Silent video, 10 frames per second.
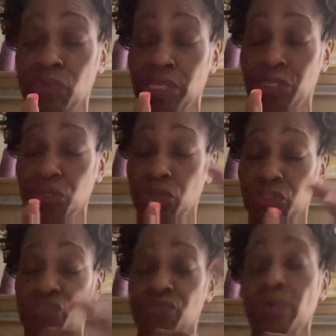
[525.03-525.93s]
in your
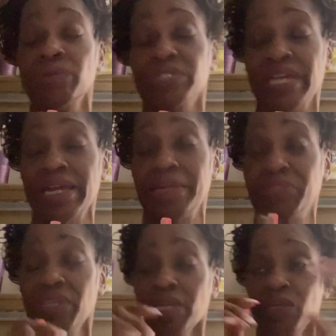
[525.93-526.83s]
stronger times,
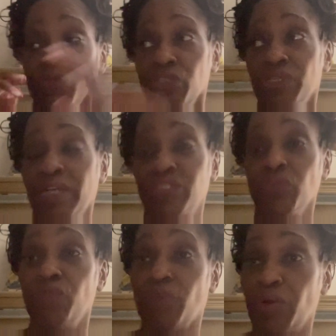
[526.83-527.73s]
when you're not
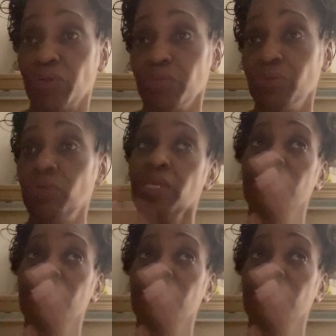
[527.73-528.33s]
so vulnerable,